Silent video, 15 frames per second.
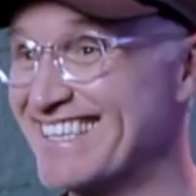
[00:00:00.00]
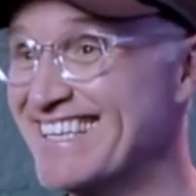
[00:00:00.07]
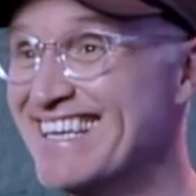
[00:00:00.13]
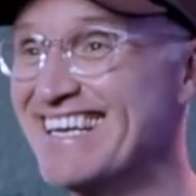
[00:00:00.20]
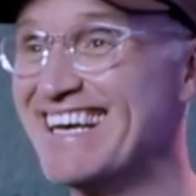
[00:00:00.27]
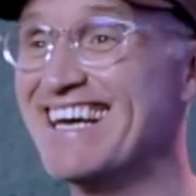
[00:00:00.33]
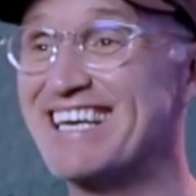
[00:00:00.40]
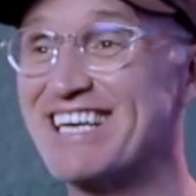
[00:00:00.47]

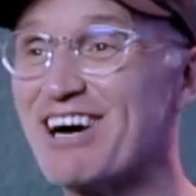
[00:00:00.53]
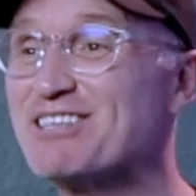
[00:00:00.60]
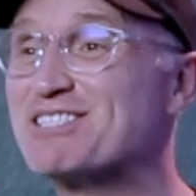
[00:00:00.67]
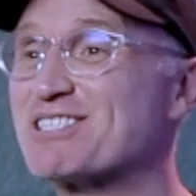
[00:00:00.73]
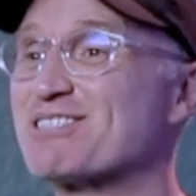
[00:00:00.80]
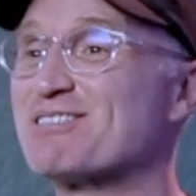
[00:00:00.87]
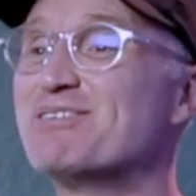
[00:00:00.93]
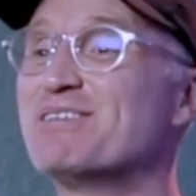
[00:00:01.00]
It goes
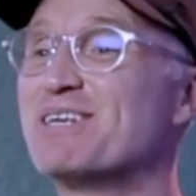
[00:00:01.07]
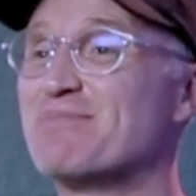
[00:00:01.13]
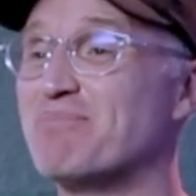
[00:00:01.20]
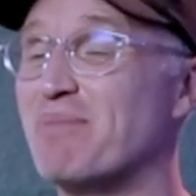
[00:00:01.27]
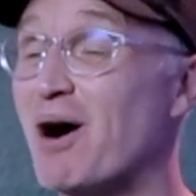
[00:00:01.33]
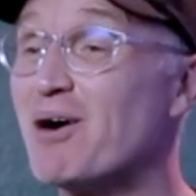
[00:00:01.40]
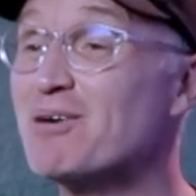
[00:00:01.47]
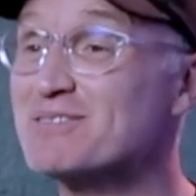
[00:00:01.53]
through your
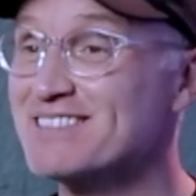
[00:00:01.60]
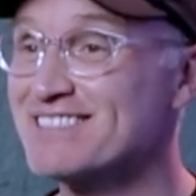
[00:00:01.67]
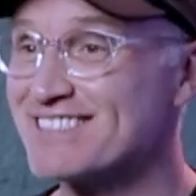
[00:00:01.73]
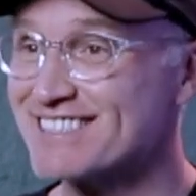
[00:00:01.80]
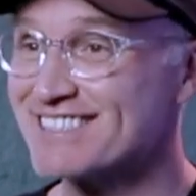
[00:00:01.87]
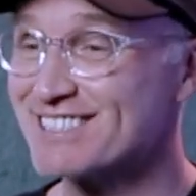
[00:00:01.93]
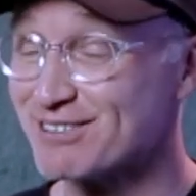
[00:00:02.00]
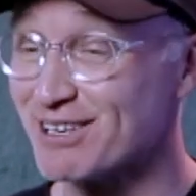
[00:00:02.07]

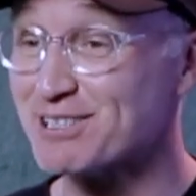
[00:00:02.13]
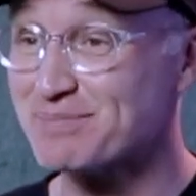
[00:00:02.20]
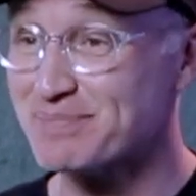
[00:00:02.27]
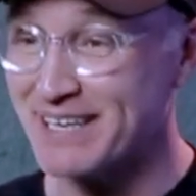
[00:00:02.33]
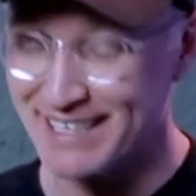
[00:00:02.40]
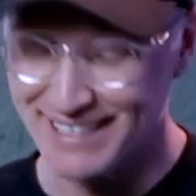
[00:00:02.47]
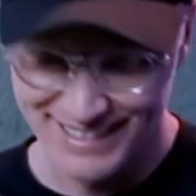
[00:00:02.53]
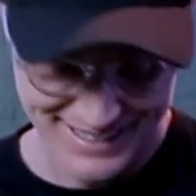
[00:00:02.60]
bones. Trust
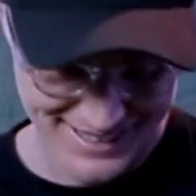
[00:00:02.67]
me,